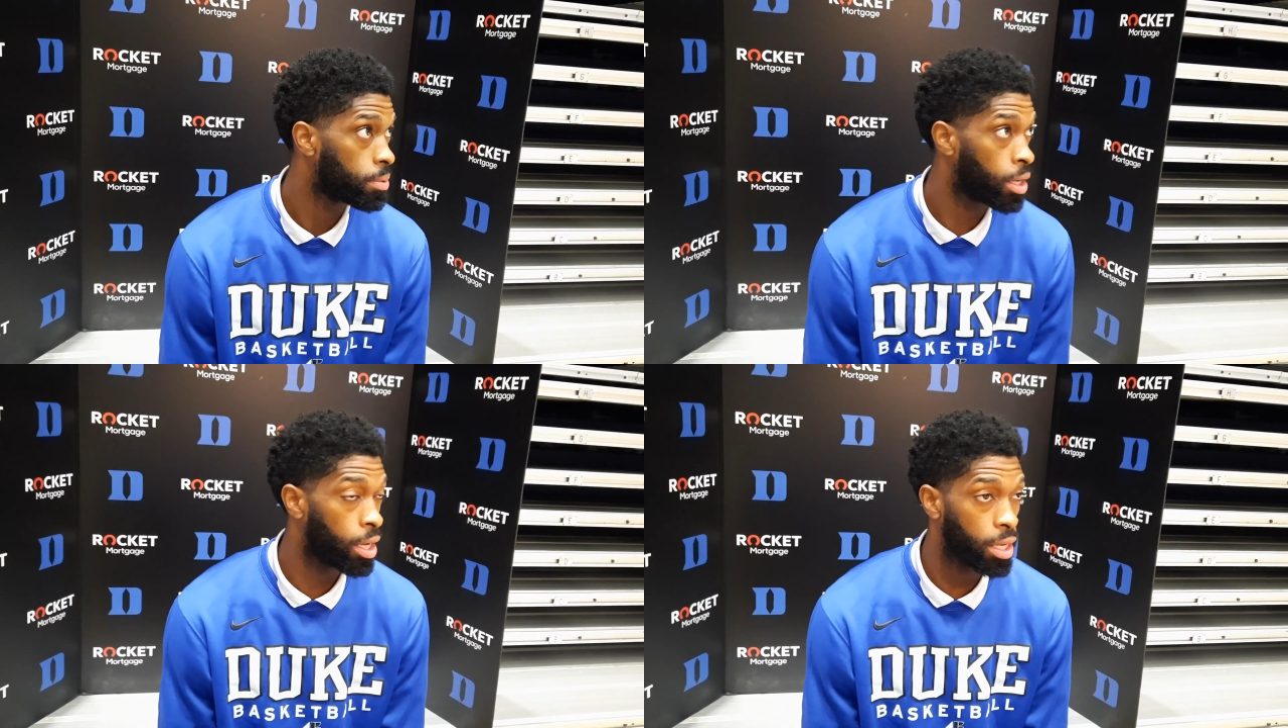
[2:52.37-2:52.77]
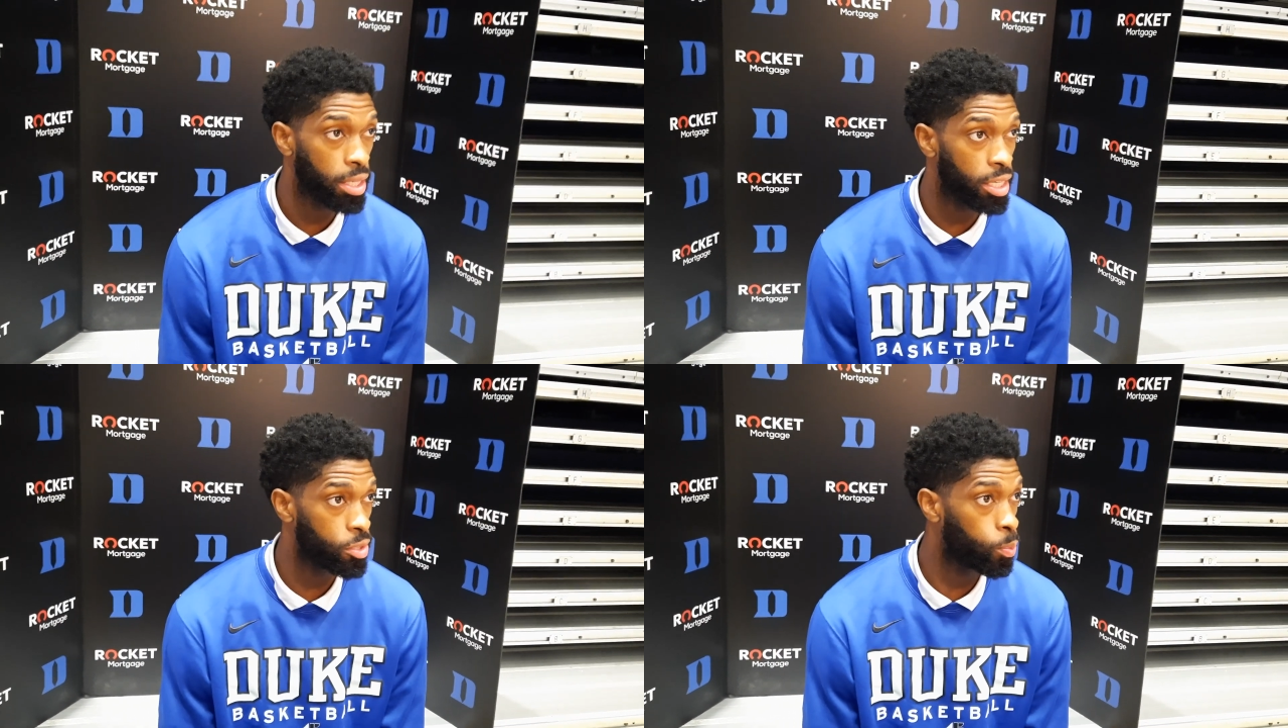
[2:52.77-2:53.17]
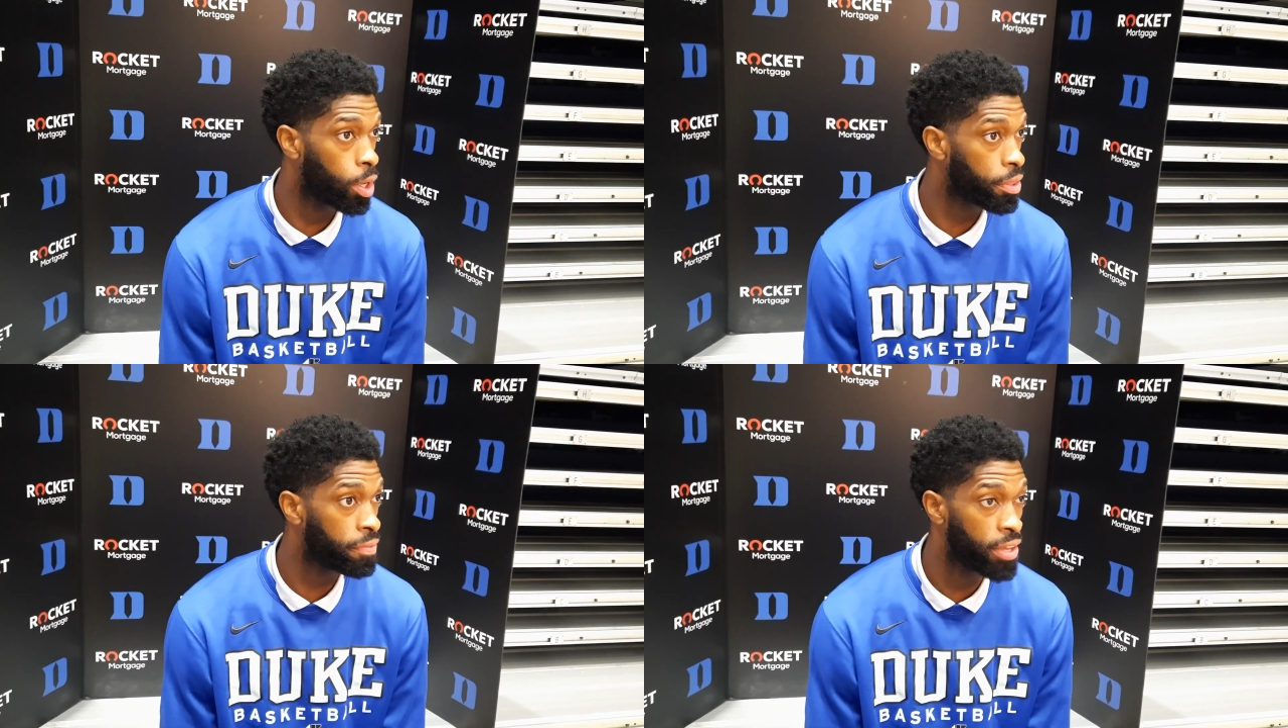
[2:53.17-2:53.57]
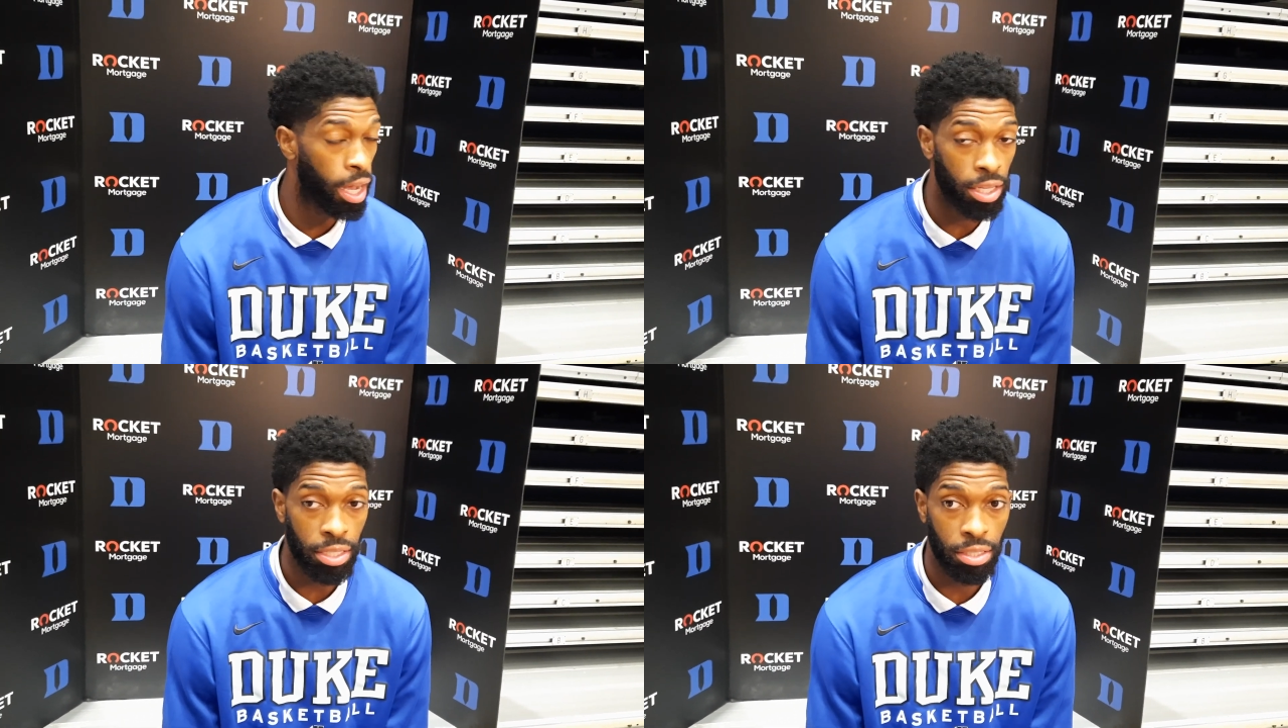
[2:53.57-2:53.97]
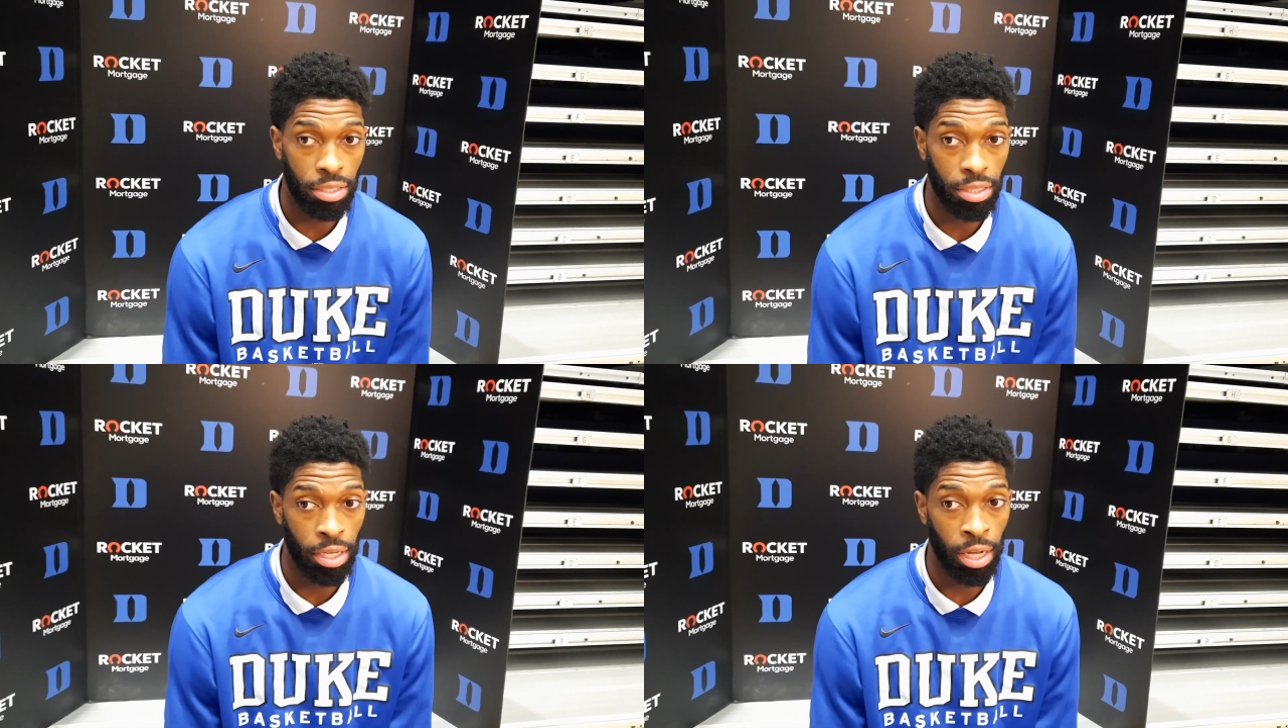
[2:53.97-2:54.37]
Uh, he has a wealth of
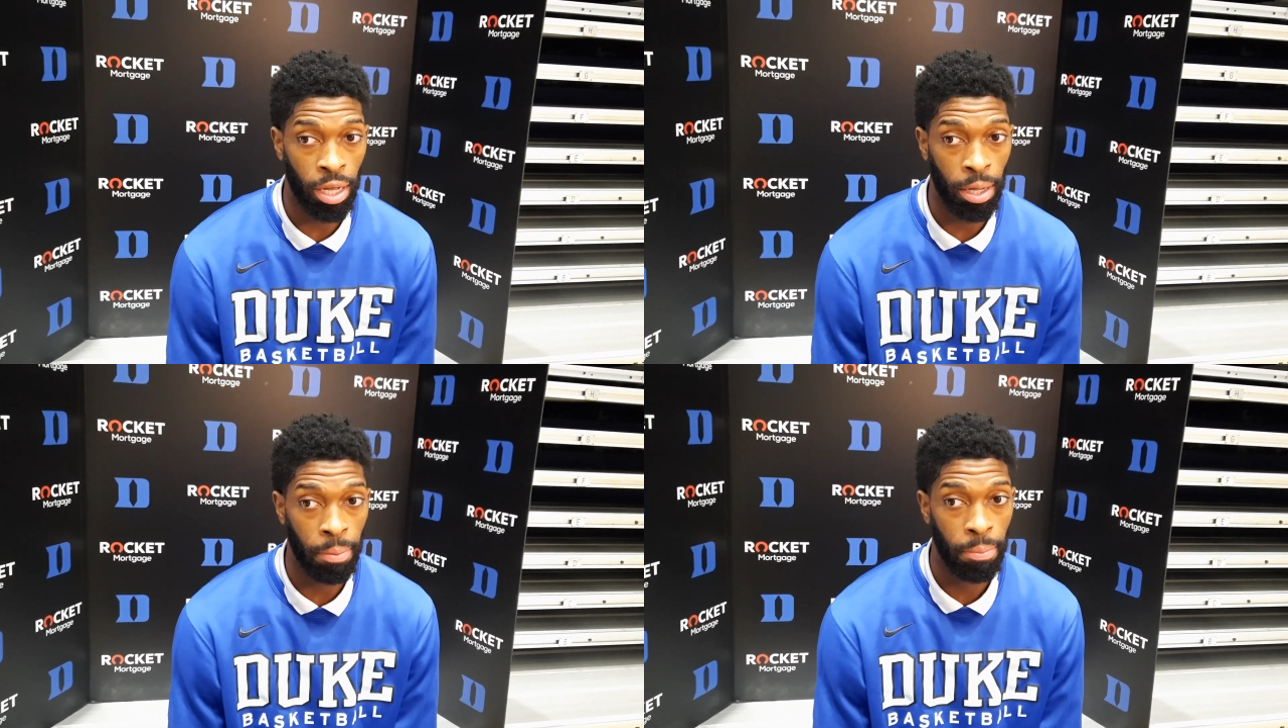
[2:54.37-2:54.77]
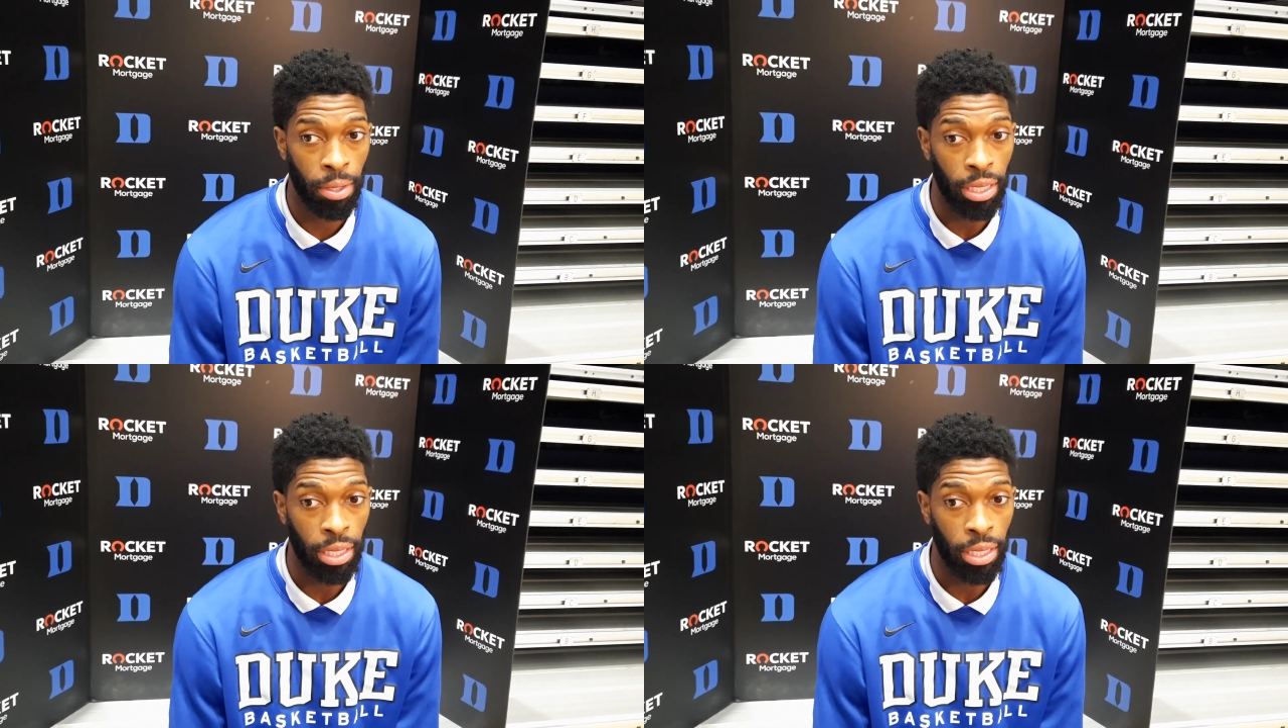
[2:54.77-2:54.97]
knowledge. Um,